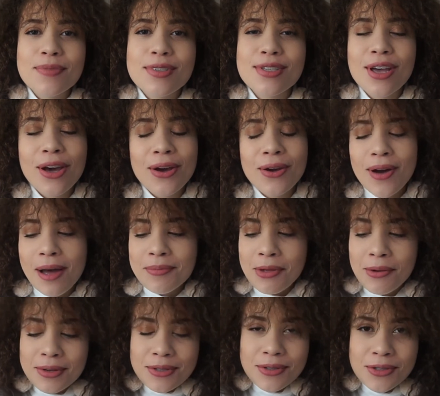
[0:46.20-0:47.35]
So I'm
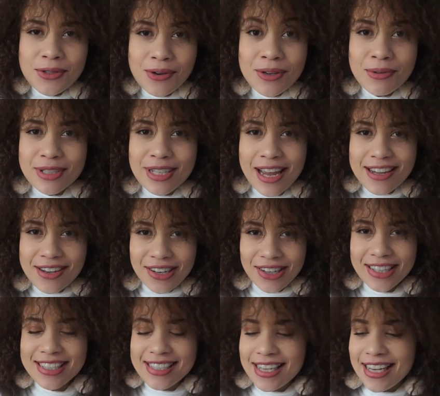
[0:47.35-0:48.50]
going to show you what I
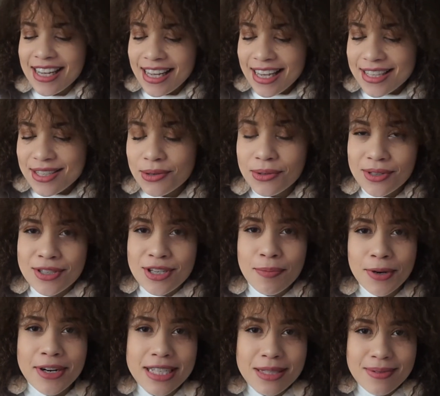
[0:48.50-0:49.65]
got. It's all
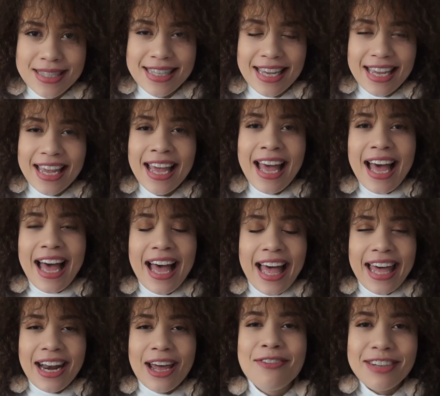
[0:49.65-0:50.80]
super Christmassy and
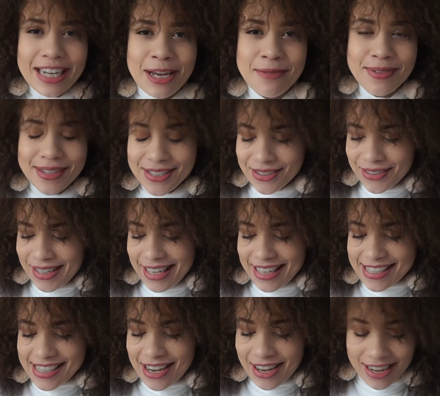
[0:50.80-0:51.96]
I really hope you enjoy
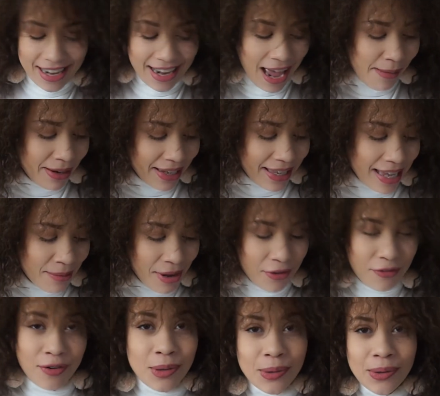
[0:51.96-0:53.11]
it. I am looking at my
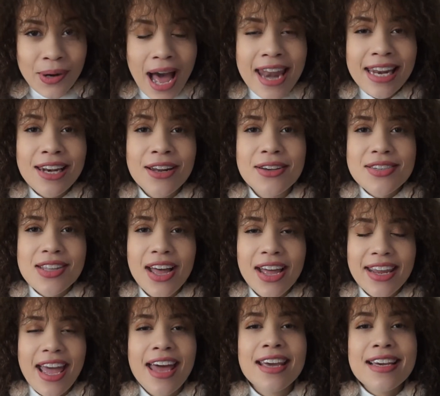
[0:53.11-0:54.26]
floor and it looks
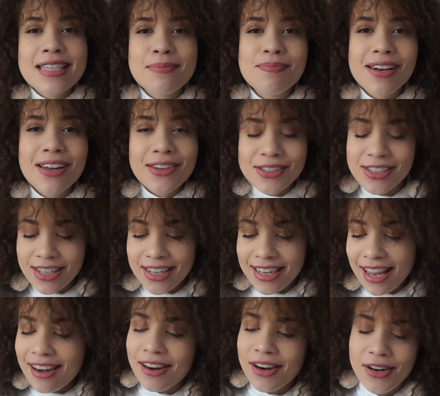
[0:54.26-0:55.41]
like an explosion
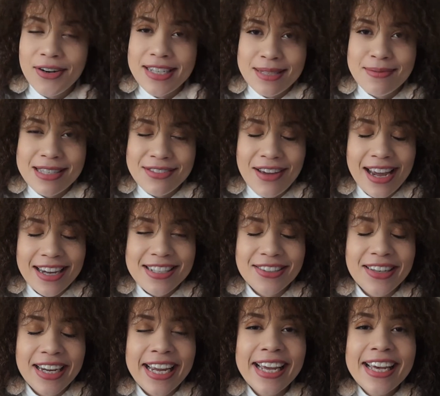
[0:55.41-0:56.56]
in a Christmas
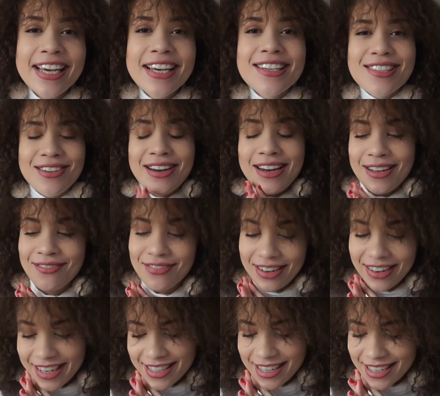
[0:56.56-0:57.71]
factory. So I'm
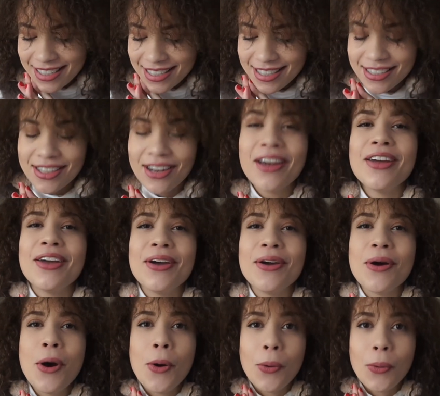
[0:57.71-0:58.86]
very excited to show you
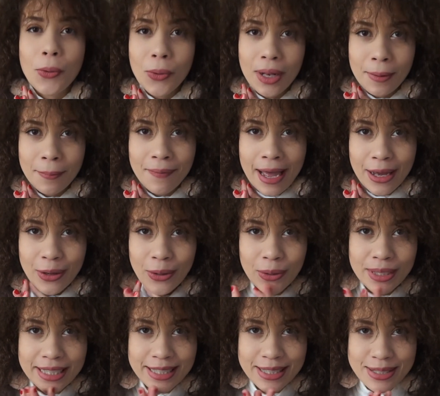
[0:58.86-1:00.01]
all of my
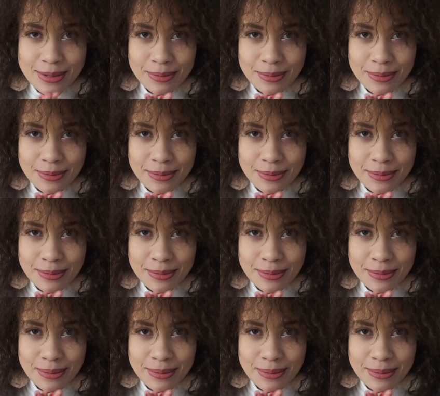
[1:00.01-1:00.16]
goodies.